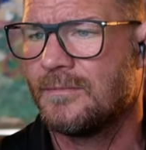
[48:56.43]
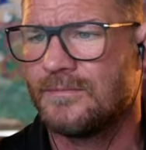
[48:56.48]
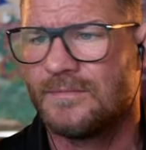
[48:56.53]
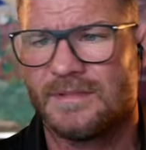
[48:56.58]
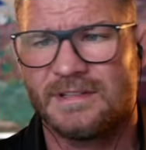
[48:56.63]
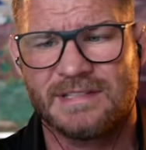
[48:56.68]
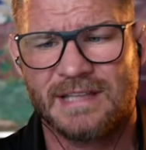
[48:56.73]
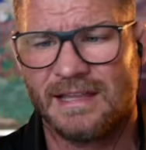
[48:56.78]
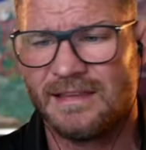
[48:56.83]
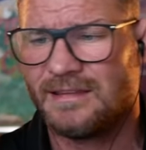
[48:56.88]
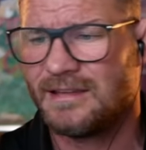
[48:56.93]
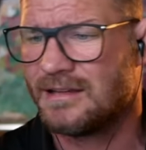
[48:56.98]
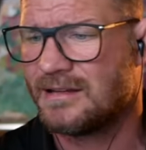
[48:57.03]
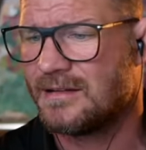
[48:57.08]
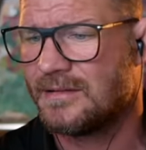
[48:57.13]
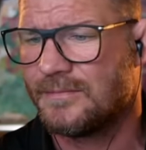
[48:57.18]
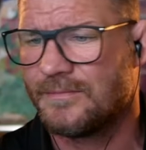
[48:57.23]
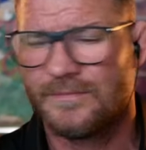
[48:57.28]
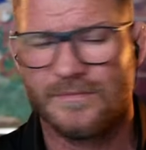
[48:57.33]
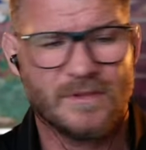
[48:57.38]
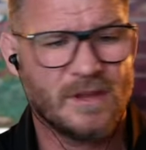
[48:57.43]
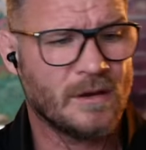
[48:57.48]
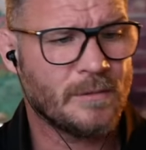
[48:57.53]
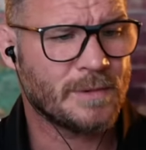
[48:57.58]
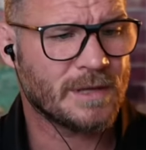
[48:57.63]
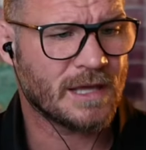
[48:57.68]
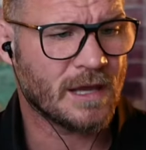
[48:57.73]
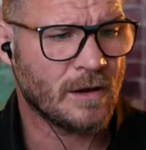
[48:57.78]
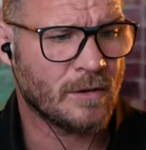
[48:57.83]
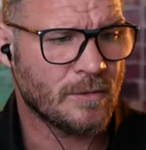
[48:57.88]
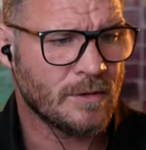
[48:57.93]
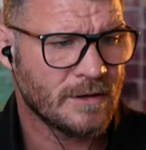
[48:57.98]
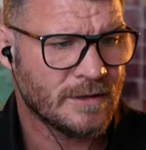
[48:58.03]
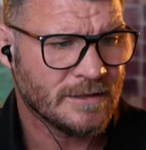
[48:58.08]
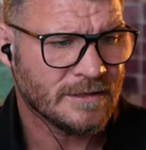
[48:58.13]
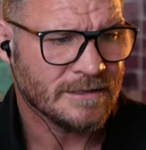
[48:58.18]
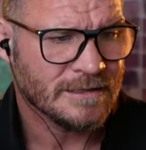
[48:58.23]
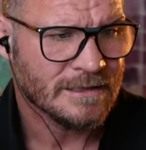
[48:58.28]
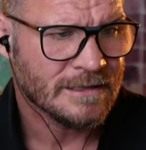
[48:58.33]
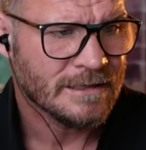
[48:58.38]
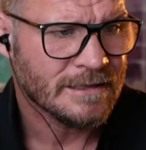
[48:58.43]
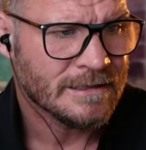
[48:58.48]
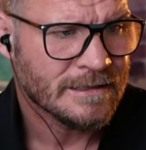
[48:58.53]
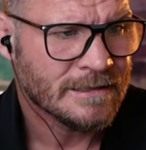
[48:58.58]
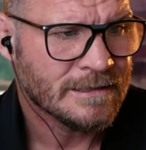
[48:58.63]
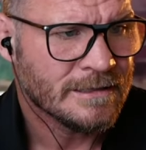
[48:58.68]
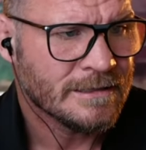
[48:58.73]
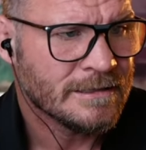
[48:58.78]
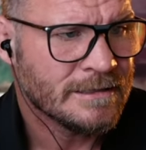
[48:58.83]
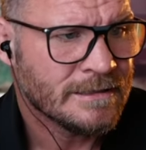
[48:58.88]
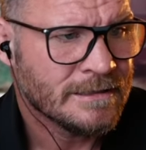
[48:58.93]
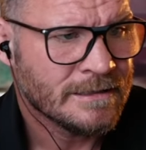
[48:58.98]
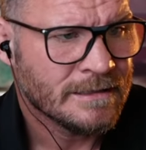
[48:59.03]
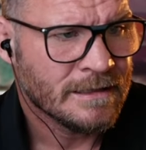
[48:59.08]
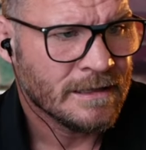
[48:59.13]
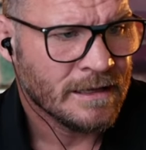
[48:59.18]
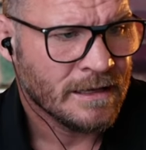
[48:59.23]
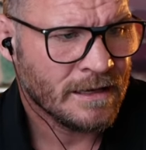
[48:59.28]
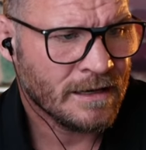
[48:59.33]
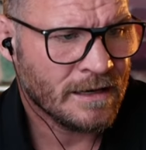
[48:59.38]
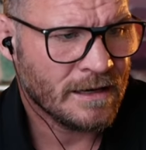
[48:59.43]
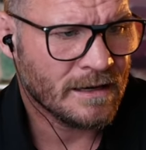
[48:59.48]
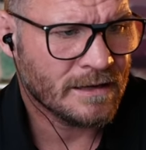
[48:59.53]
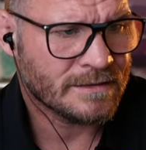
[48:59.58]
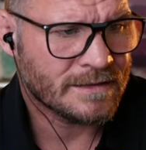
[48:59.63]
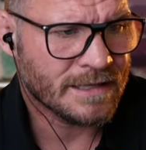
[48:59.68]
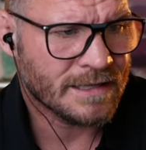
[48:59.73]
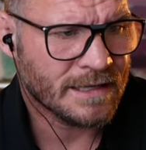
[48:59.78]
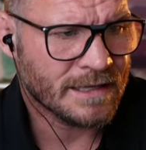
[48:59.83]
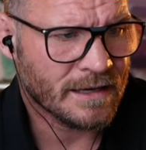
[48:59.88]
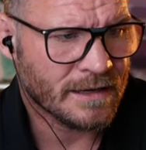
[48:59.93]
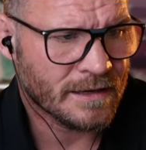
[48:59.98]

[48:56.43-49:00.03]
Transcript: It's ended. There we go. Oh, dear.